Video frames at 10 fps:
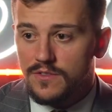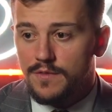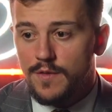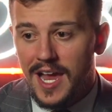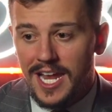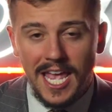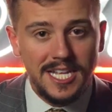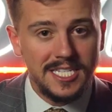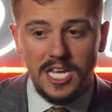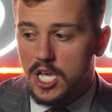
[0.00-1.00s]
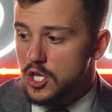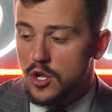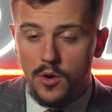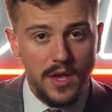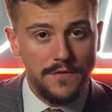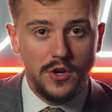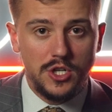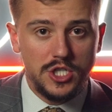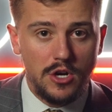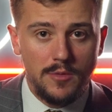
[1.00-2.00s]
finance, if you're a
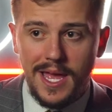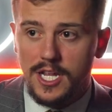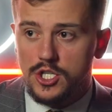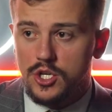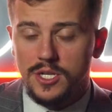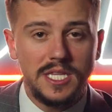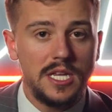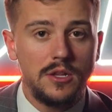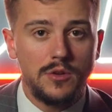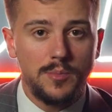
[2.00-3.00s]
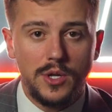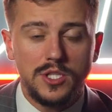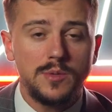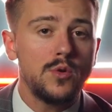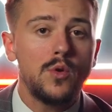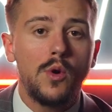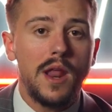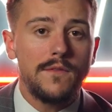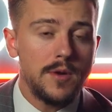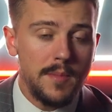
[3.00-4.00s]
general manager, a dealer, principal,
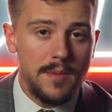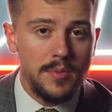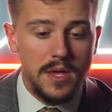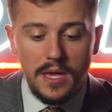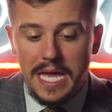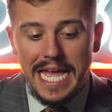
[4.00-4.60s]
whatever it might be,